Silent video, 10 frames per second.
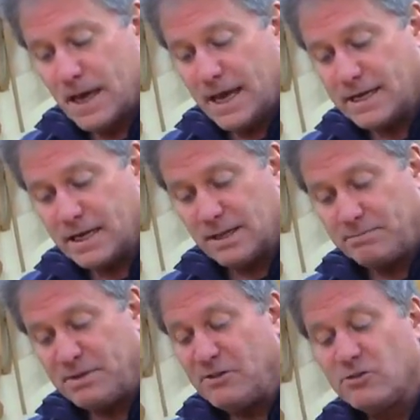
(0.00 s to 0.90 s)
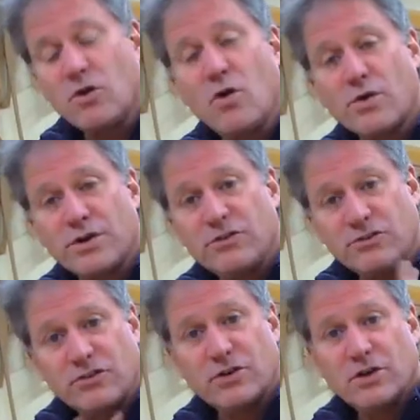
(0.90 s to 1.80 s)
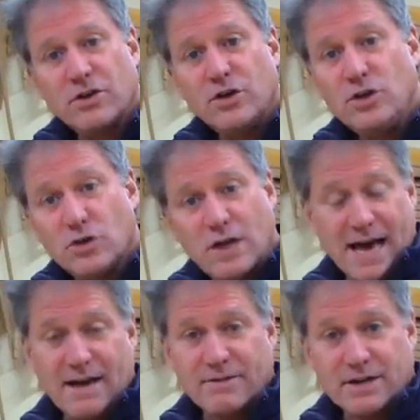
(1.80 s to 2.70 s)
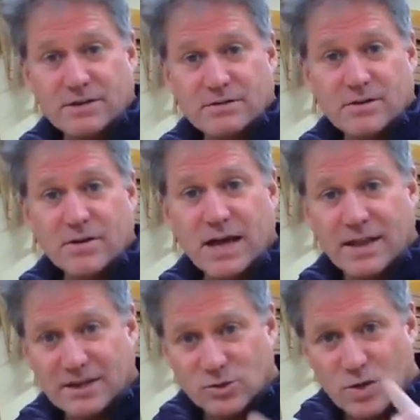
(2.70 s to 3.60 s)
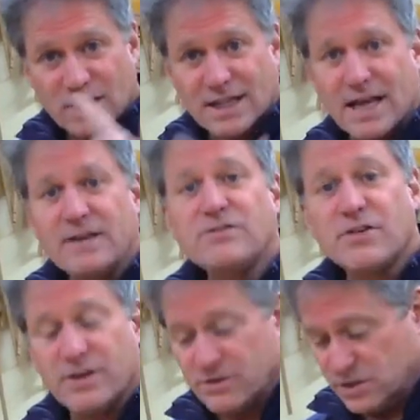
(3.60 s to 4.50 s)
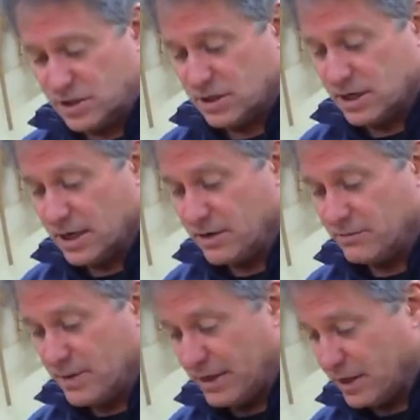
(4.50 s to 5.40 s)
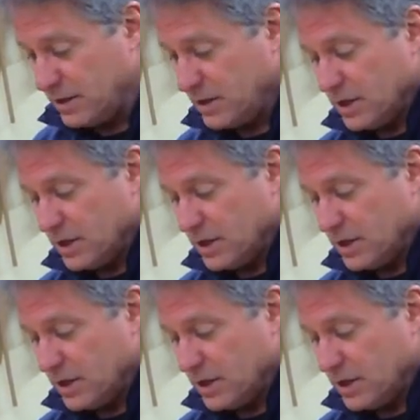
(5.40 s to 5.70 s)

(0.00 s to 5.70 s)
and clip these corners, you'll have it. Okay, that's what led to this kind of method.